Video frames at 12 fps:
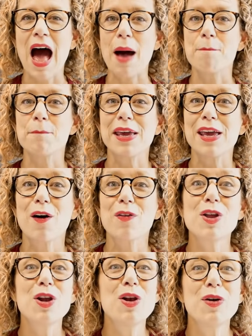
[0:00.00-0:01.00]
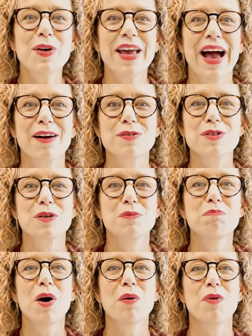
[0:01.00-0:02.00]
and be on the lookout
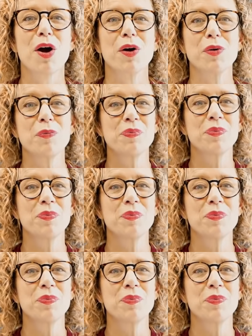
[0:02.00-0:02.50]
tomorrow